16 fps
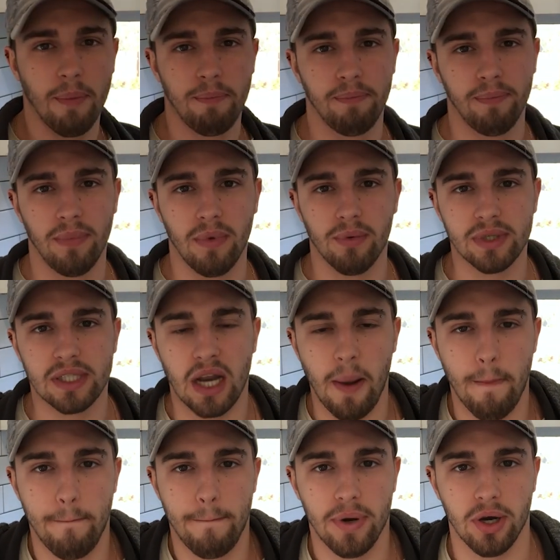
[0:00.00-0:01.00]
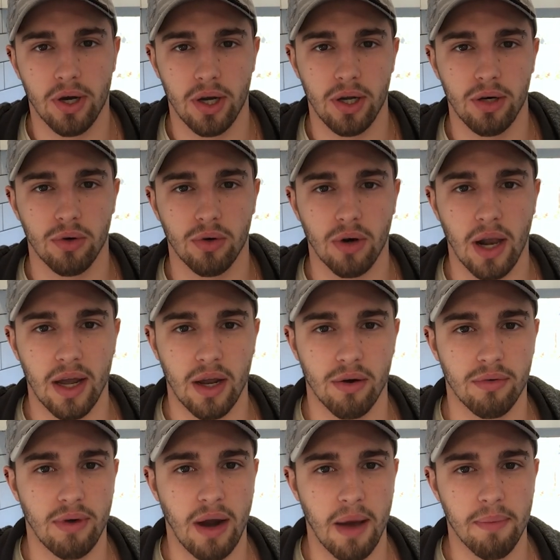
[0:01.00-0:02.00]
that a was that a bird or like
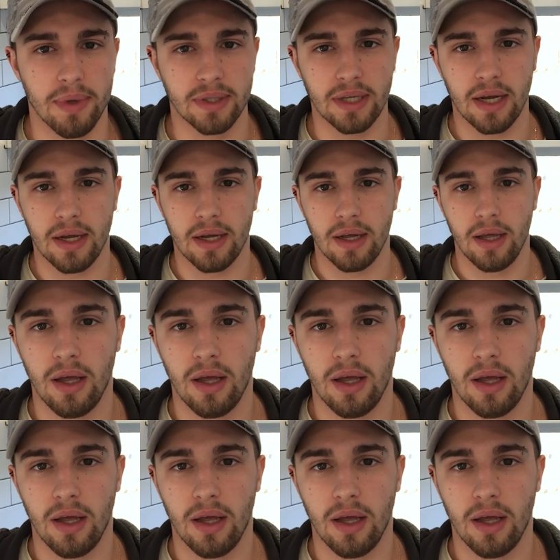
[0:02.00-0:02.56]
a rabbit